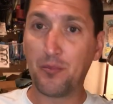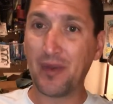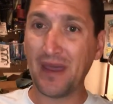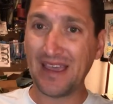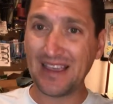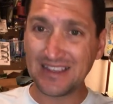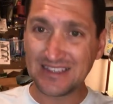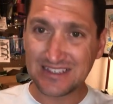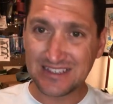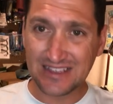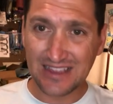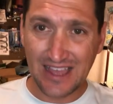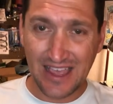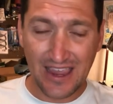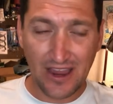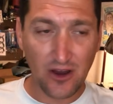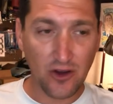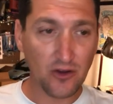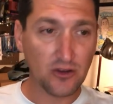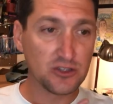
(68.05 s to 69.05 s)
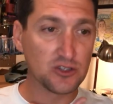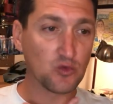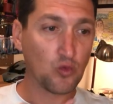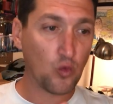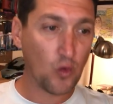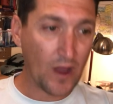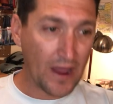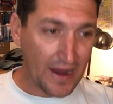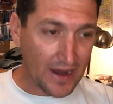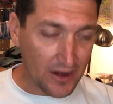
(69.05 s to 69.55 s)
base layers,
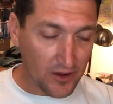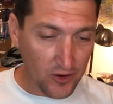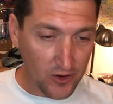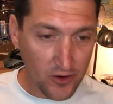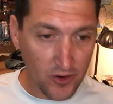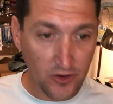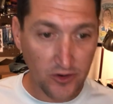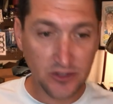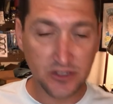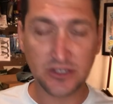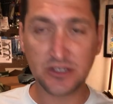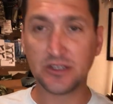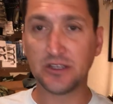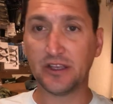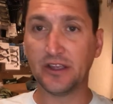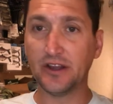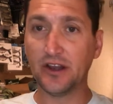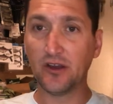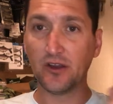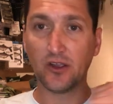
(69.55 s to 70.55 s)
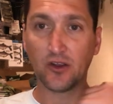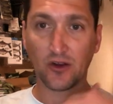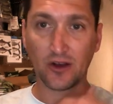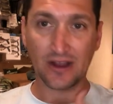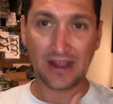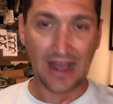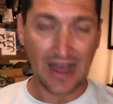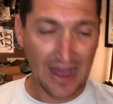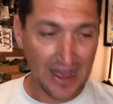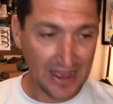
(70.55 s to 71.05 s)
waders, you know,
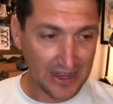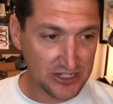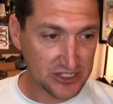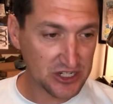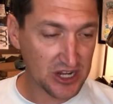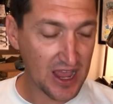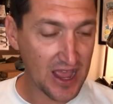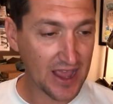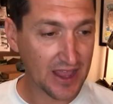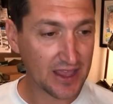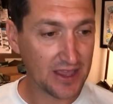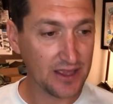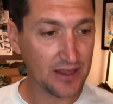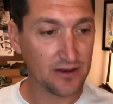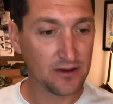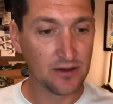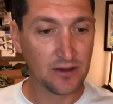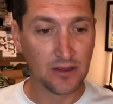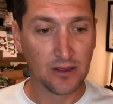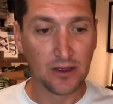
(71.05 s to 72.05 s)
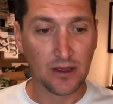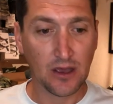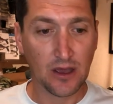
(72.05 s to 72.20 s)
your guide jacket